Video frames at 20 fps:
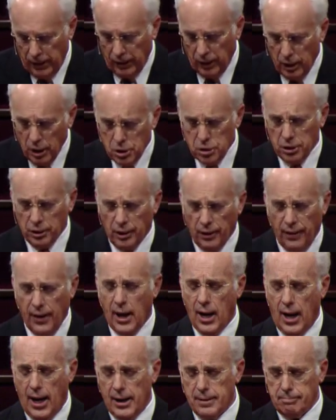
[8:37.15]
In addition to
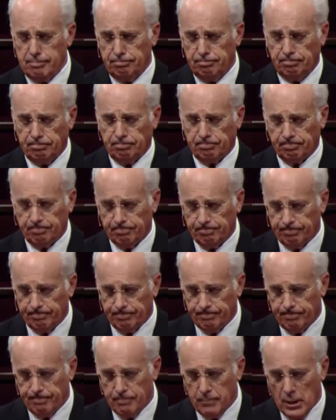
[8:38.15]
that,
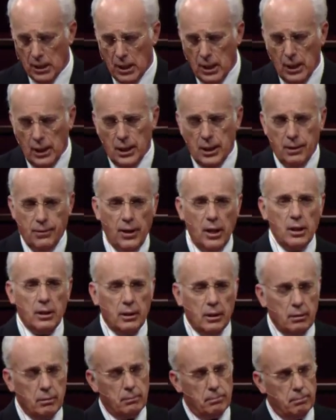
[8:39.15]
he
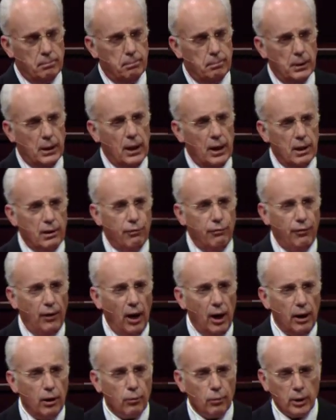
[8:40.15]
then began a
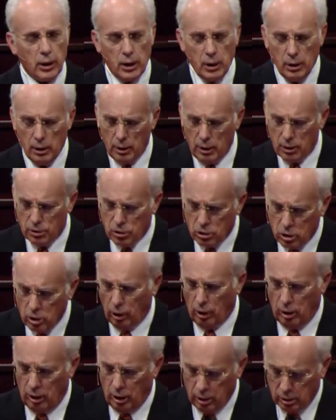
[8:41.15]
fiery
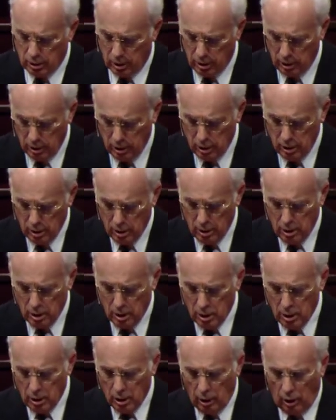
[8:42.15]
assault
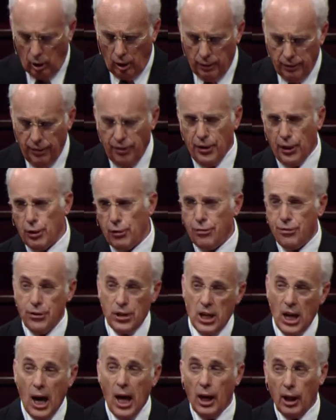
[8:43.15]
on their
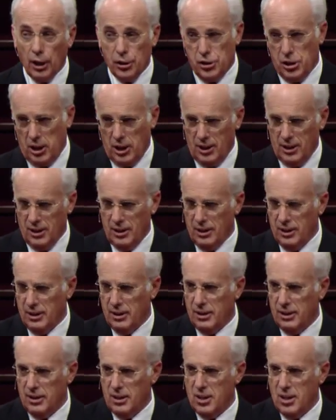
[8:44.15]
theology,
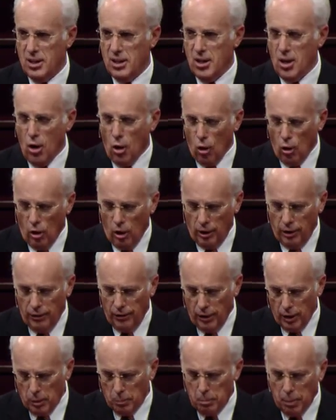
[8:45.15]

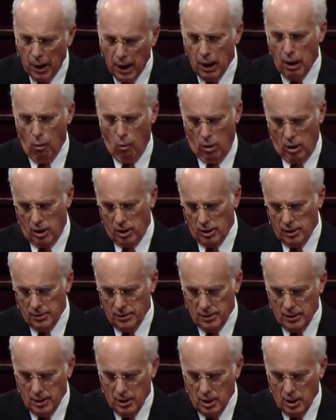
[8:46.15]
on their power,
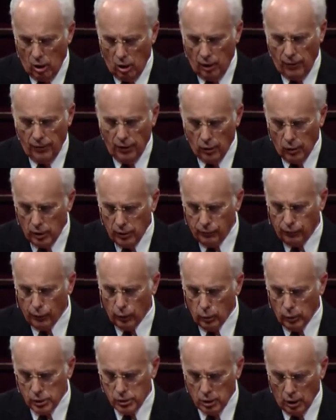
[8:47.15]
on their
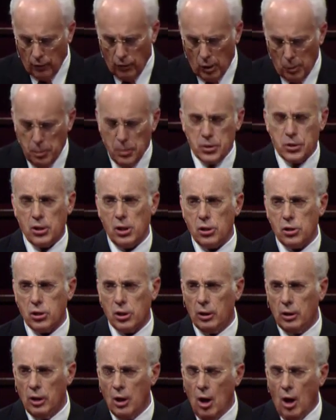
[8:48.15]
influence, on their
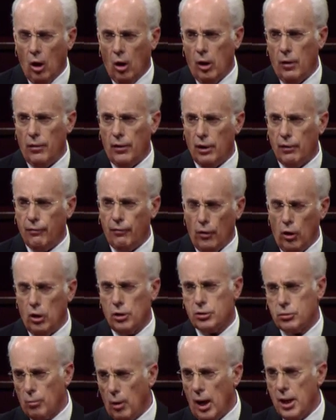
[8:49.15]
position, on their
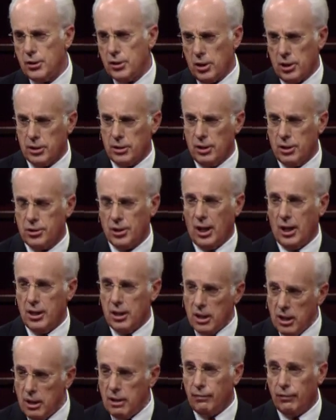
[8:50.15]
false righteousness,
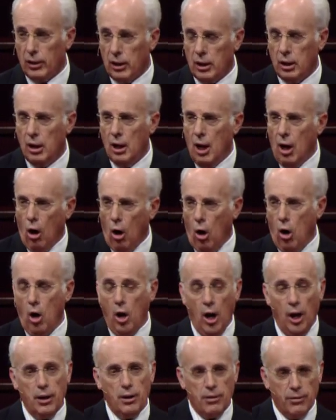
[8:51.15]
and even
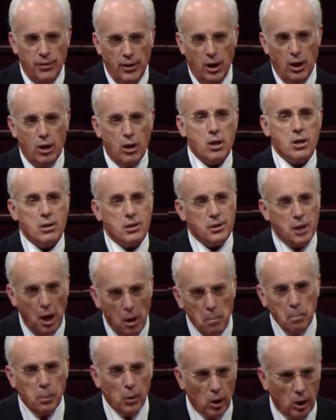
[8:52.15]
on their
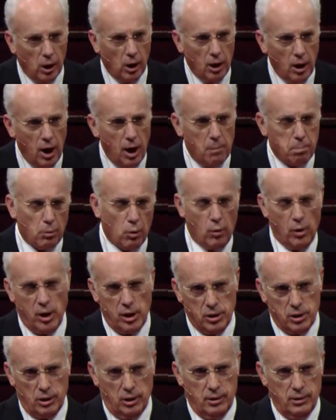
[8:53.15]
temple
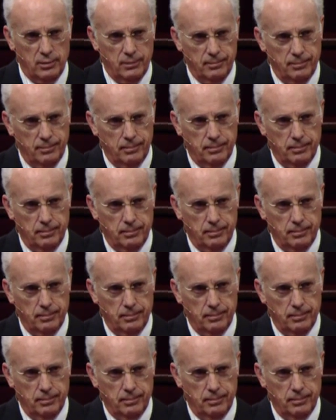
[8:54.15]
operation.